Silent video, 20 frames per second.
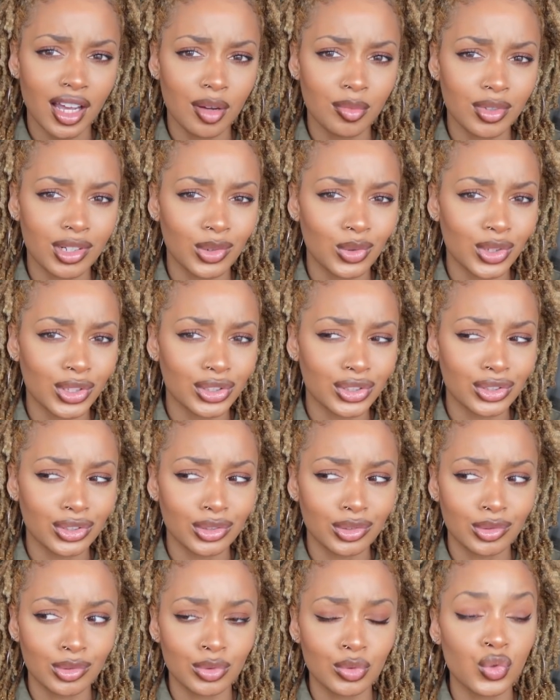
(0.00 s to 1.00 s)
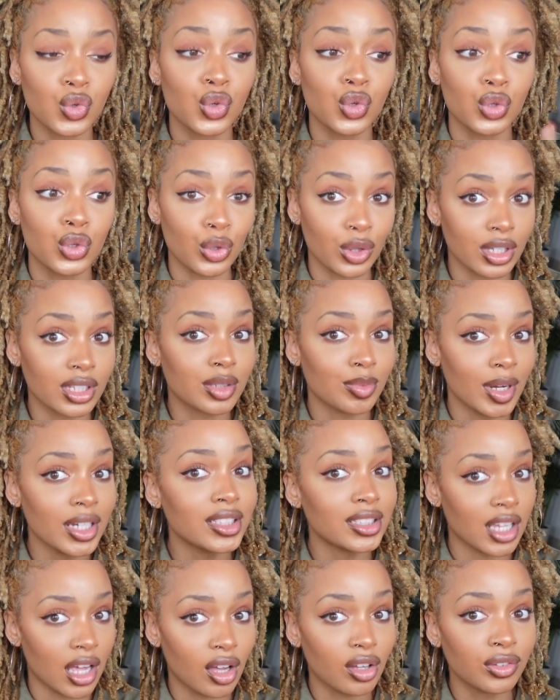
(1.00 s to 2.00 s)
I'm going to do this
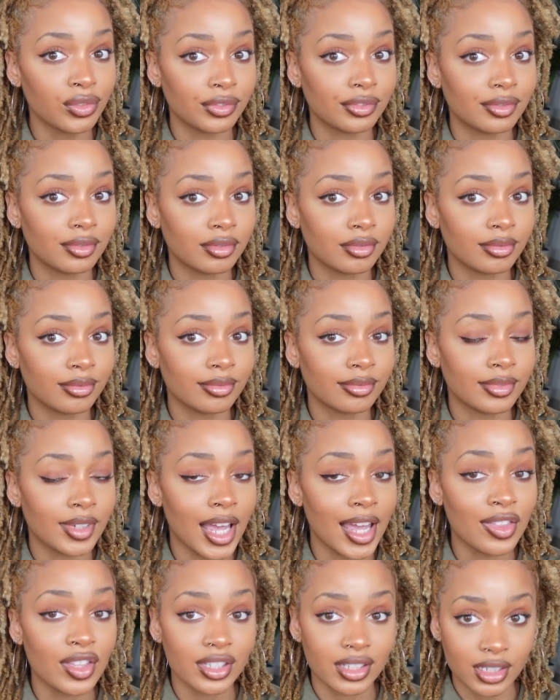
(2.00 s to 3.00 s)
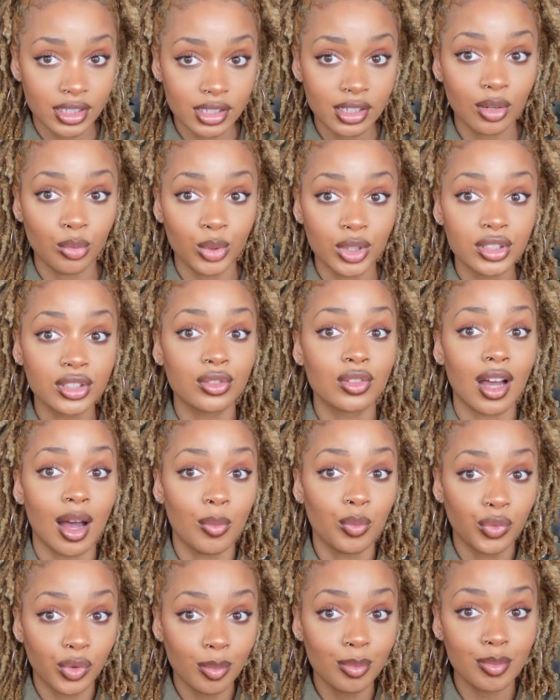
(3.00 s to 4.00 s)
myself, and this is going to
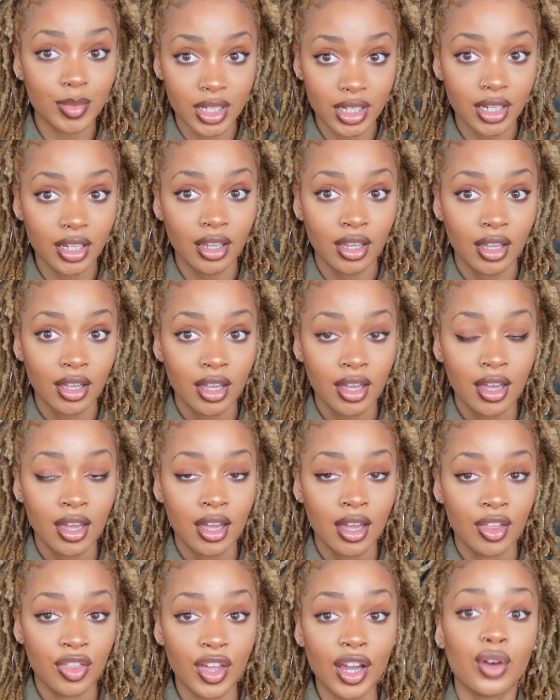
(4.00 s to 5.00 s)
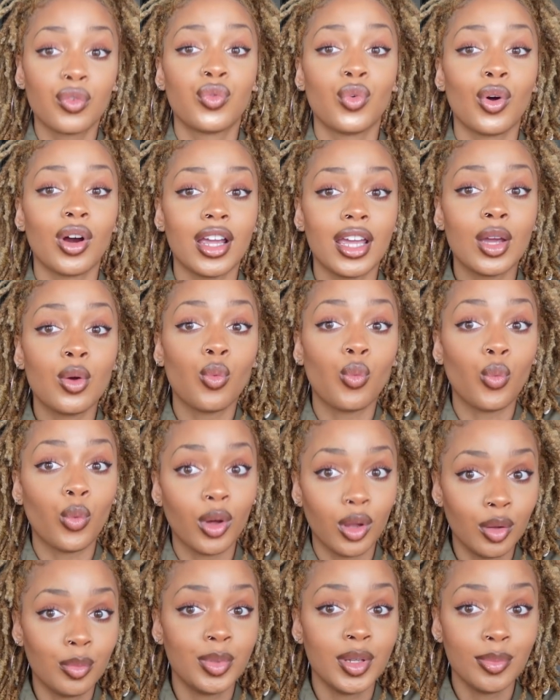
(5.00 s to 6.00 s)
come from me. Therefore, it
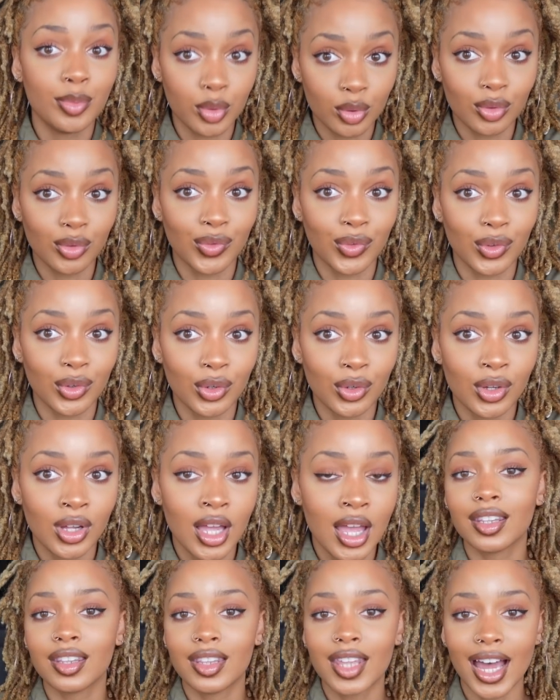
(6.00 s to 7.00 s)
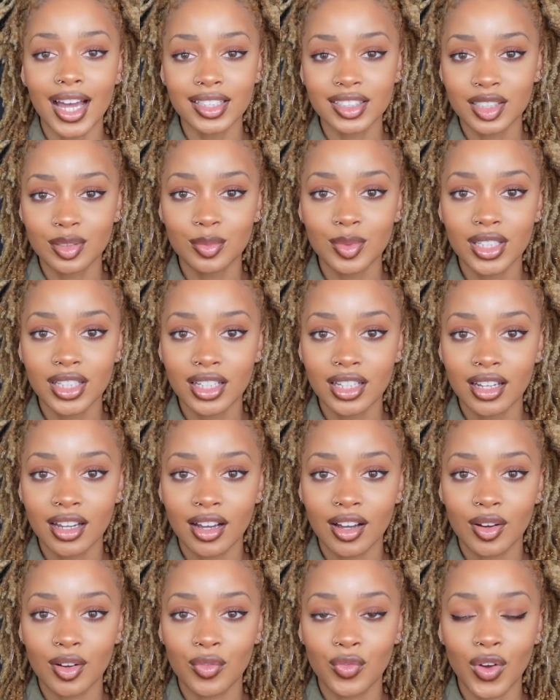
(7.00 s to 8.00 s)
will be beautiful. That to
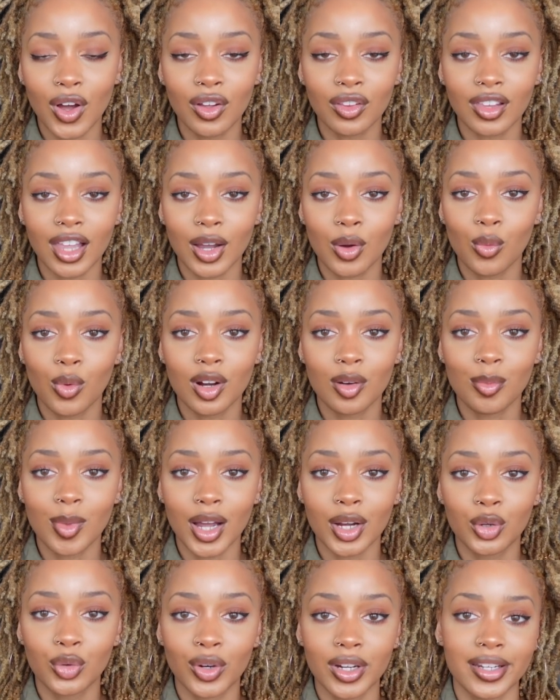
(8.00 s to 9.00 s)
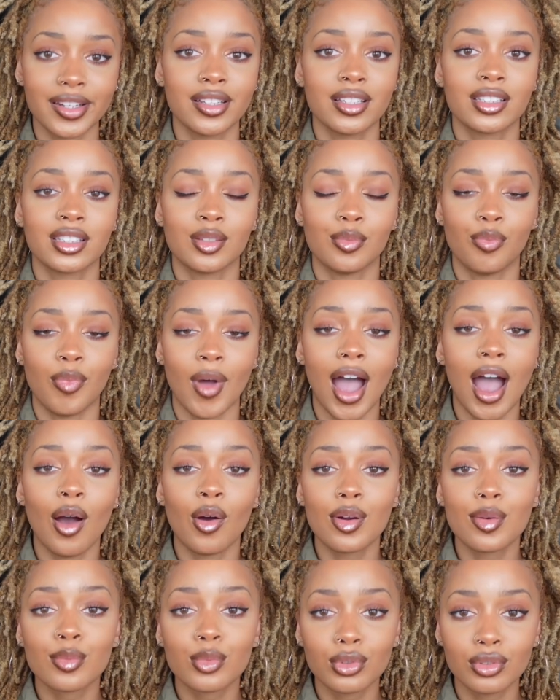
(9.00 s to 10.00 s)
me felt like one of my greatest
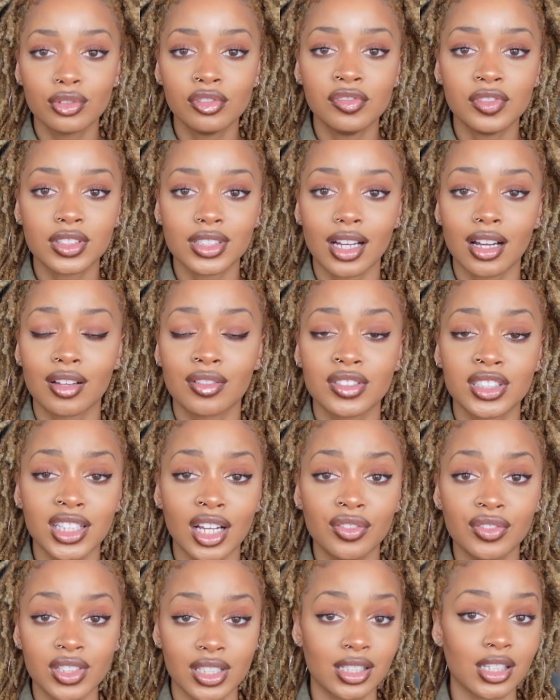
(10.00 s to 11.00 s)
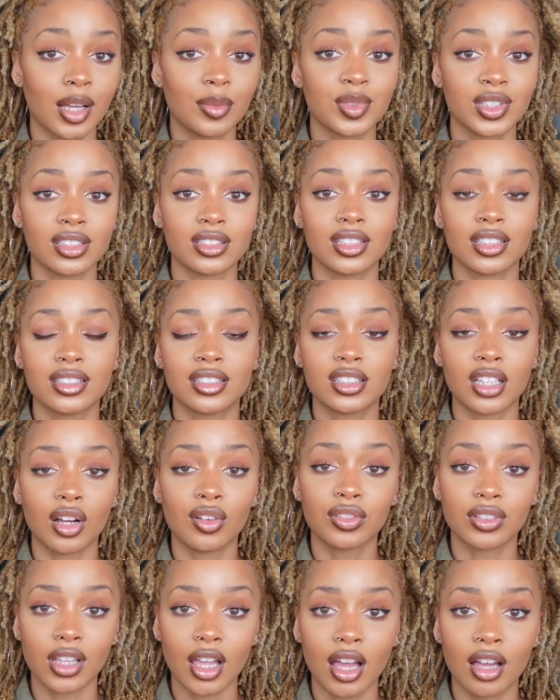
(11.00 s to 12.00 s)
power moves of self-acceptance and
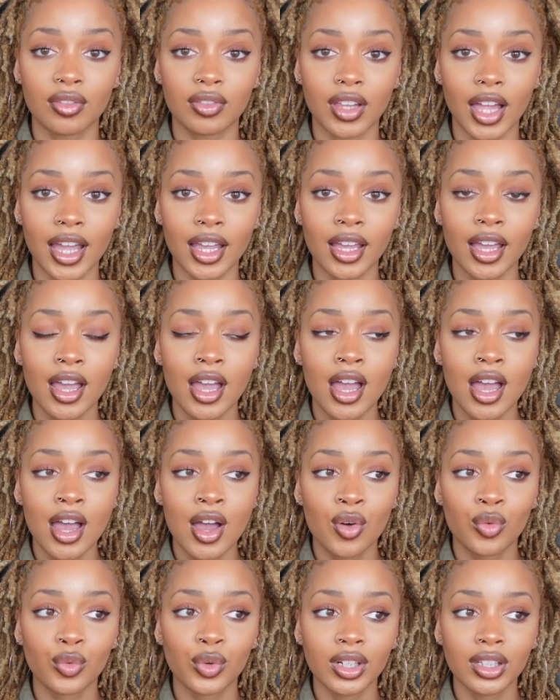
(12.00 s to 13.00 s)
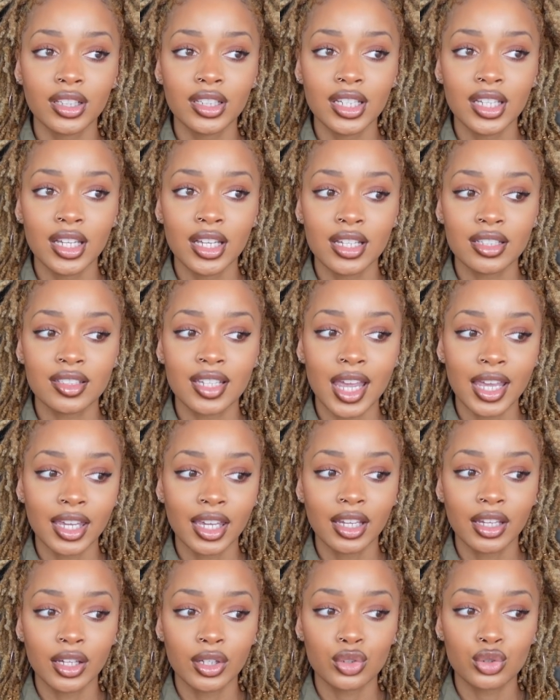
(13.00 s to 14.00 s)
self-love. Like, really
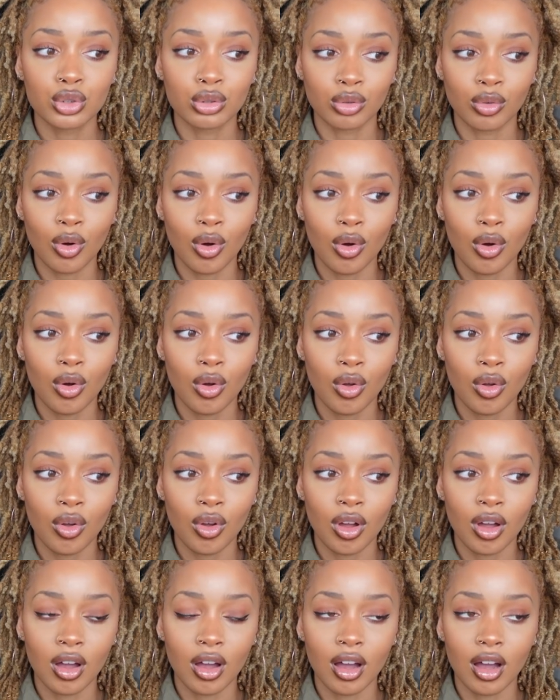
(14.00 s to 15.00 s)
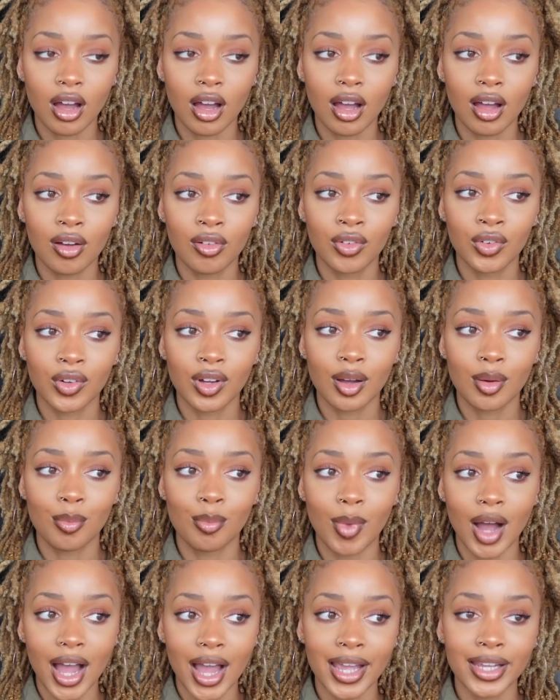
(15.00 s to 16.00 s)
taking control of
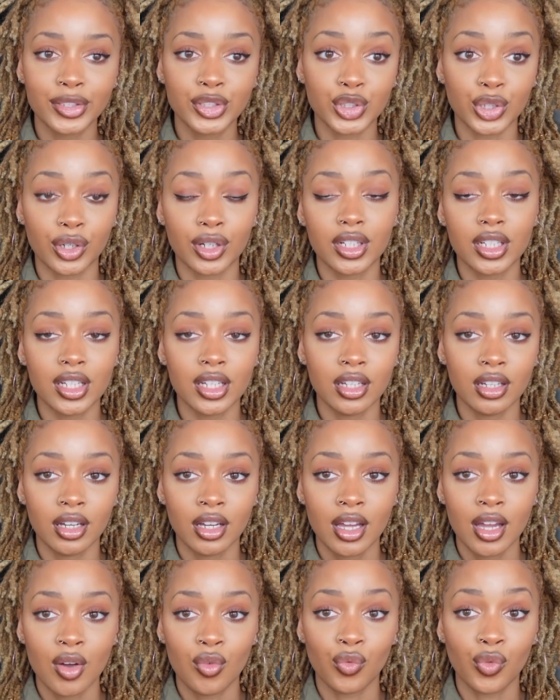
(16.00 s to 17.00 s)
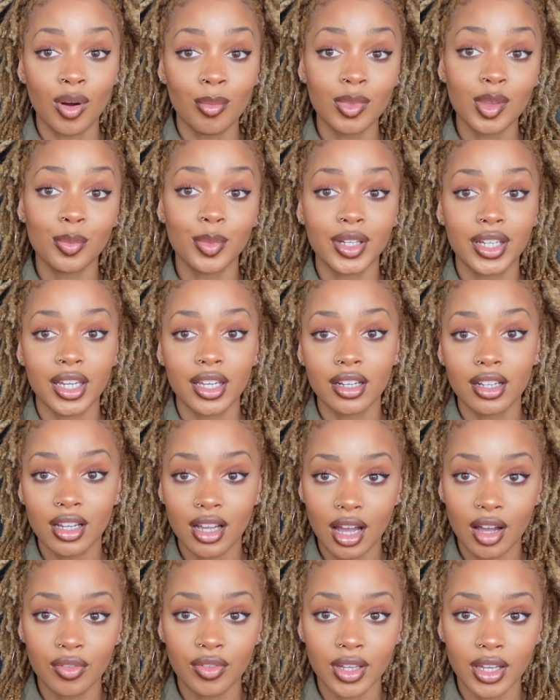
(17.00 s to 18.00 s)
my journey from the beginning
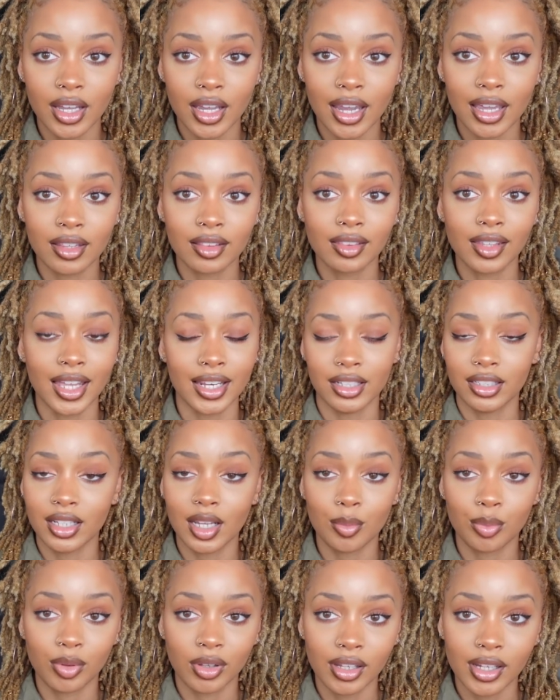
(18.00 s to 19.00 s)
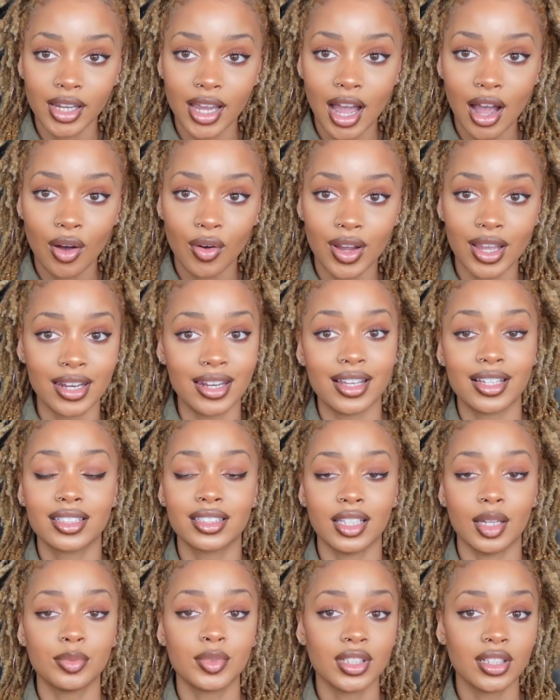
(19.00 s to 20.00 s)
of it and letting it play out and
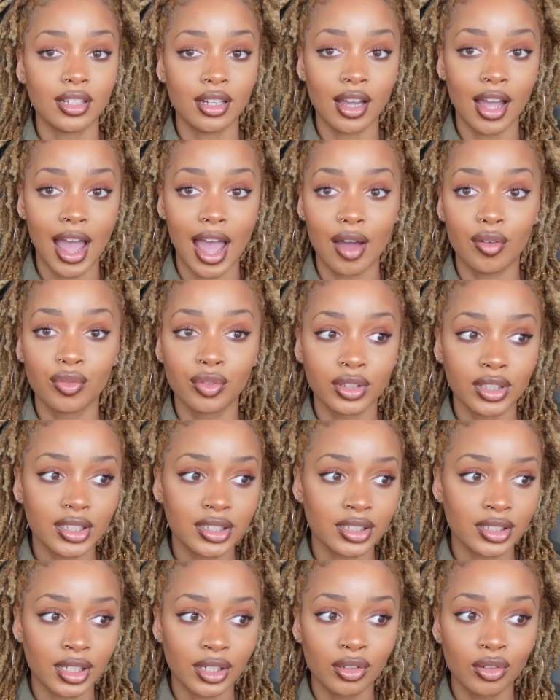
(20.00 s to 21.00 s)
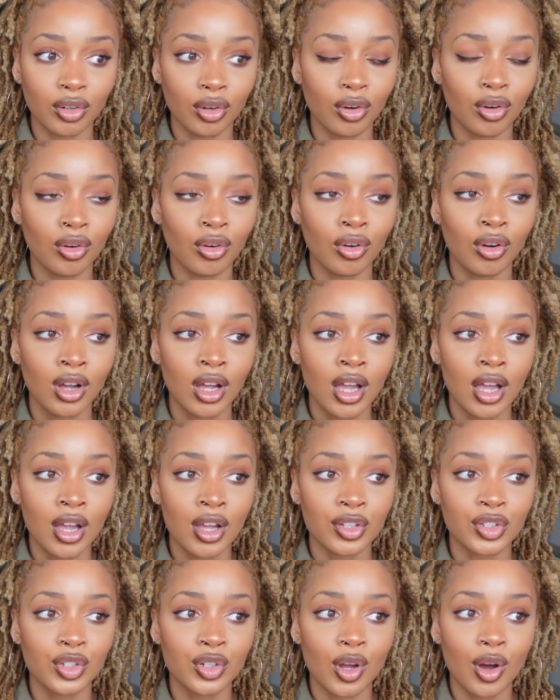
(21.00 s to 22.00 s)
accepting every single,
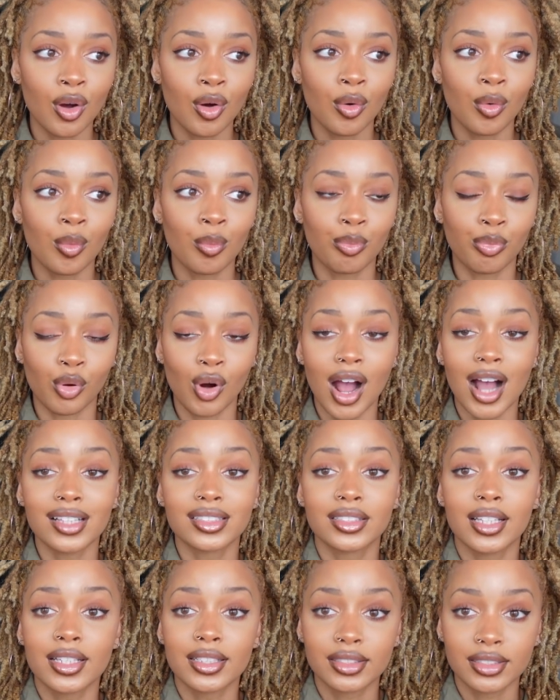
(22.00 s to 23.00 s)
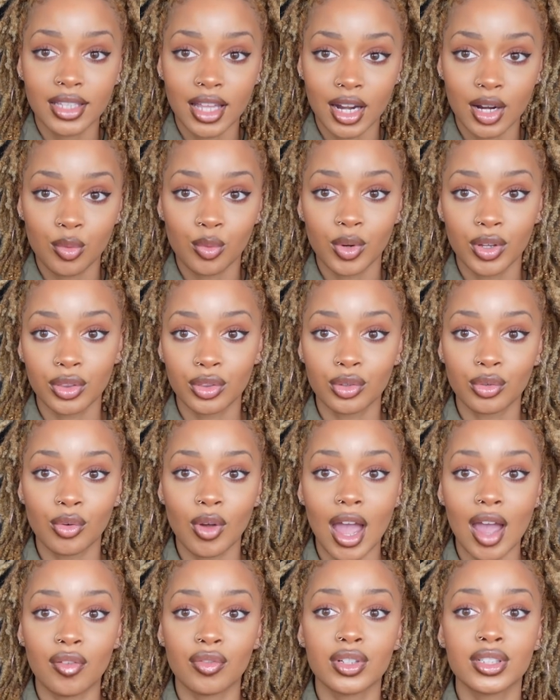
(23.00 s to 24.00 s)
you know, process that it went through,
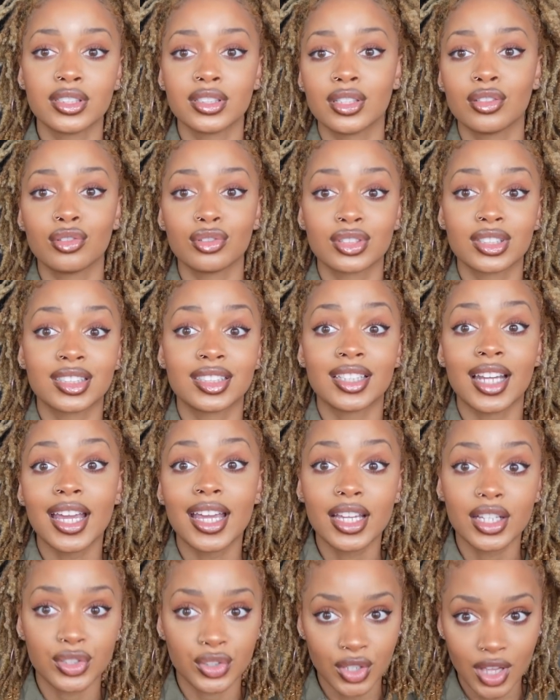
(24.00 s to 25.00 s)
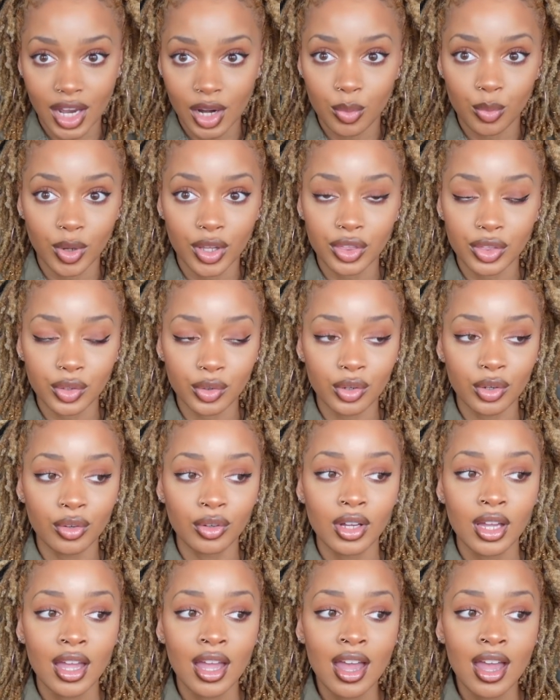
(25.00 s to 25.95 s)
every single stage that it went through.